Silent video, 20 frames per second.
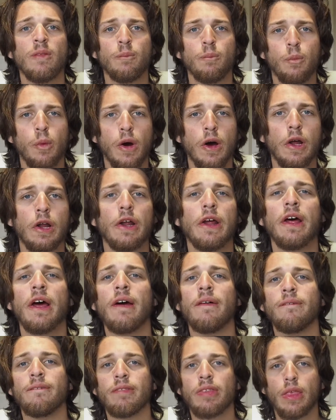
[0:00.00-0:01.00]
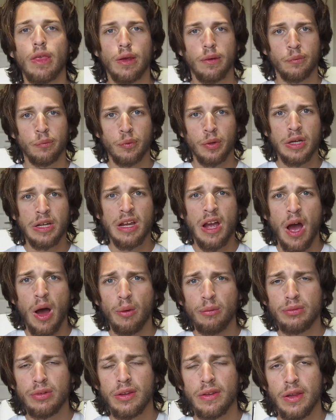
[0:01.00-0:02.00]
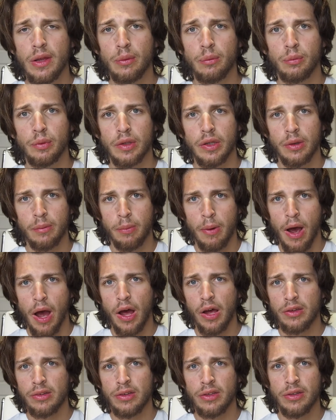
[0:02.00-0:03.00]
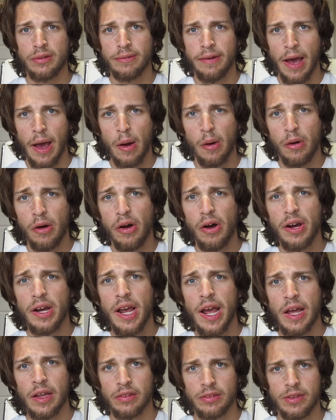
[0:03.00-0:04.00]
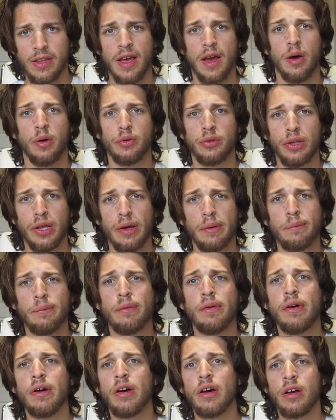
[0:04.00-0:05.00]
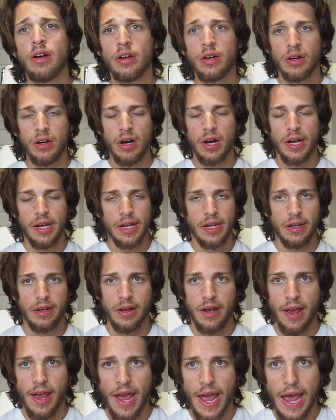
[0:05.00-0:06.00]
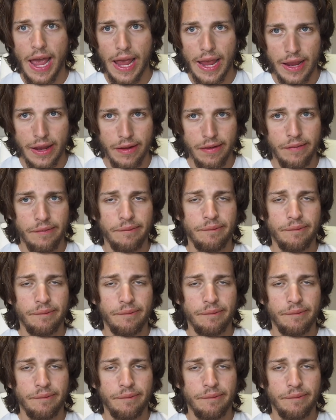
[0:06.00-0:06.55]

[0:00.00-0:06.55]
but if we come to them with a positive outlook and tell them, like, hey,